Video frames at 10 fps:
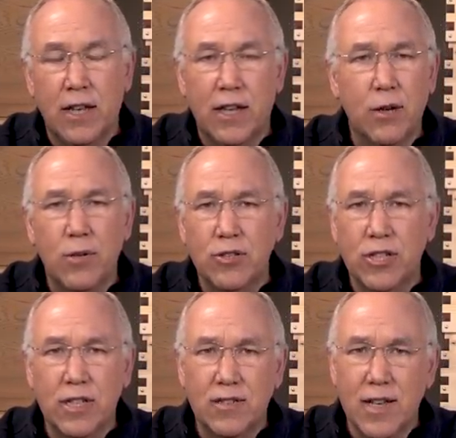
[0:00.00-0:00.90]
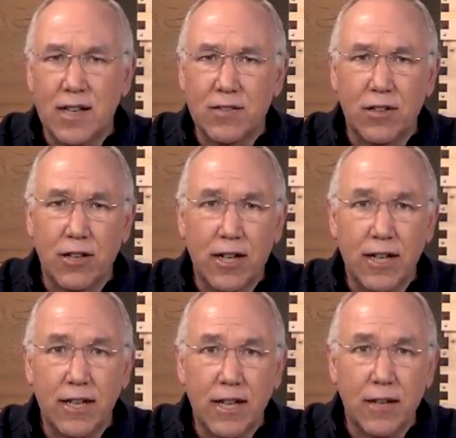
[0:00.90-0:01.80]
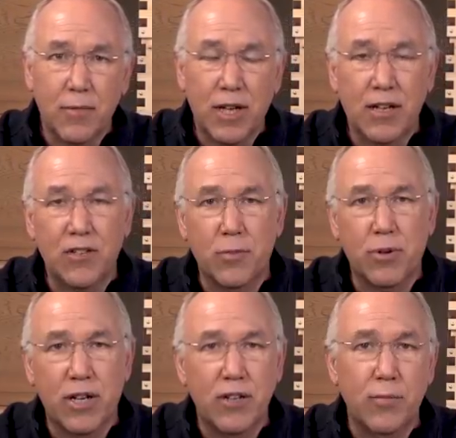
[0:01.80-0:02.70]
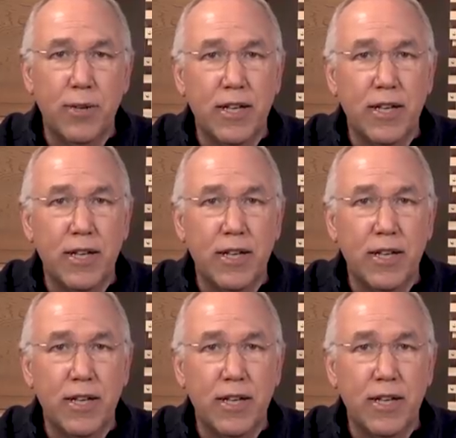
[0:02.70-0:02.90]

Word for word: That question gets asked a lot, and I'm kind of surprised